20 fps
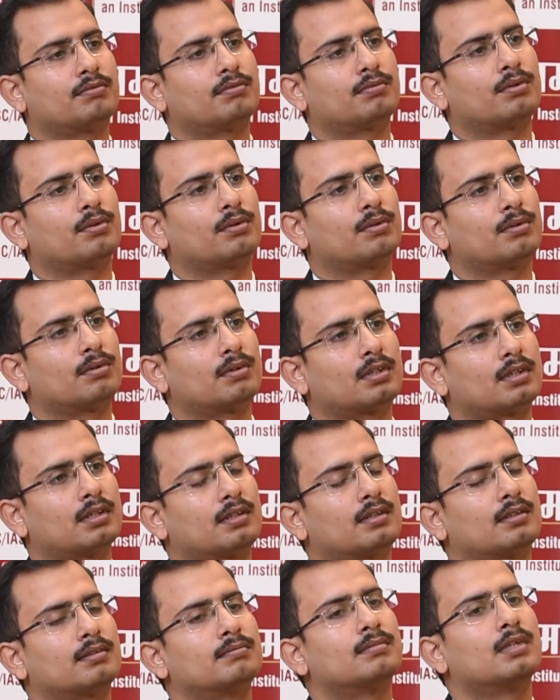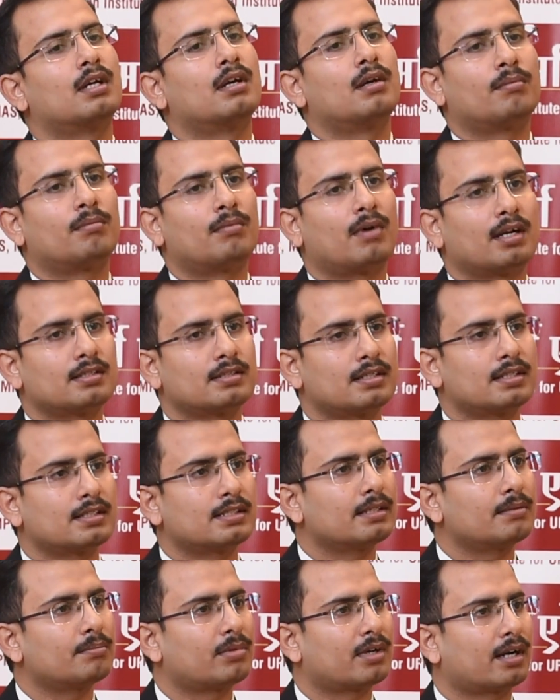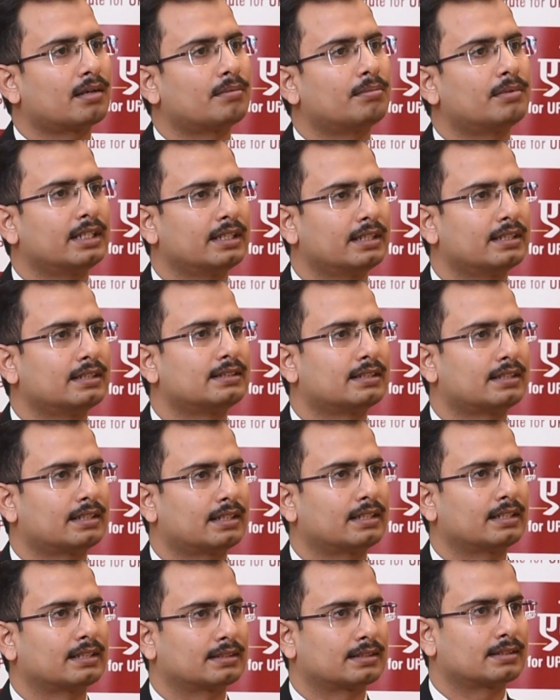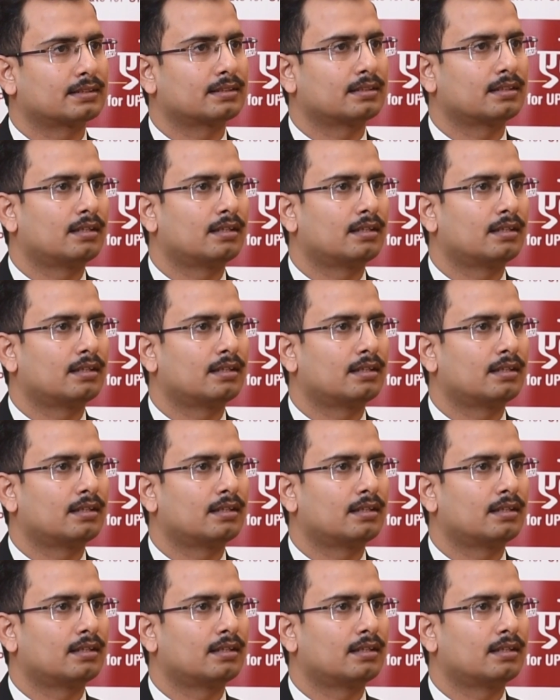for Masters in Plant Breeding and Genetics.